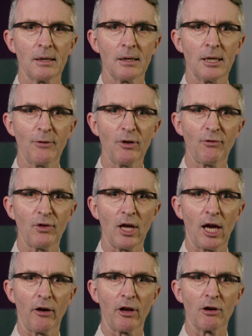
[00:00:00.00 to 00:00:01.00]
Even if the
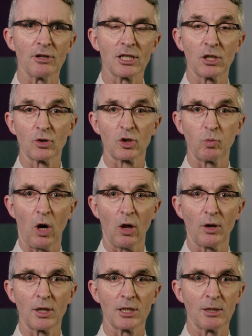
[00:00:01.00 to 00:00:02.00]
area is still
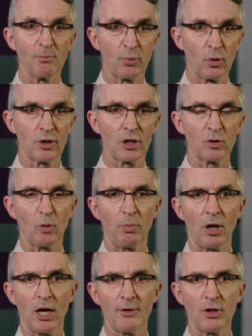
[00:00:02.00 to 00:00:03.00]
swollen, it's important to
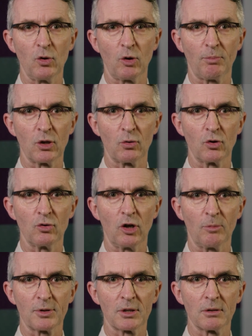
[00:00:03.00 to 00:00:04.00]
apply the ointment or
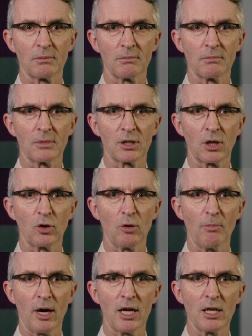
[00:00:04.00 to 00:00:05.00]
drops, so you
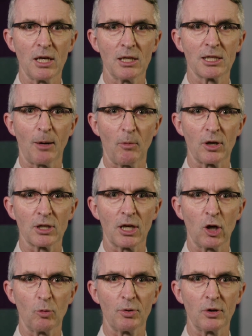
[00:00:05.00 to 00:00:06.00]
may need someone to
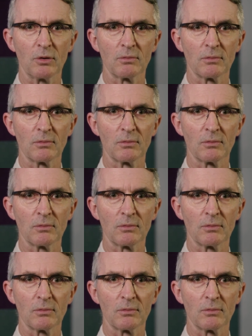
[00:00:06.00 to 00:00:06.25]
help you.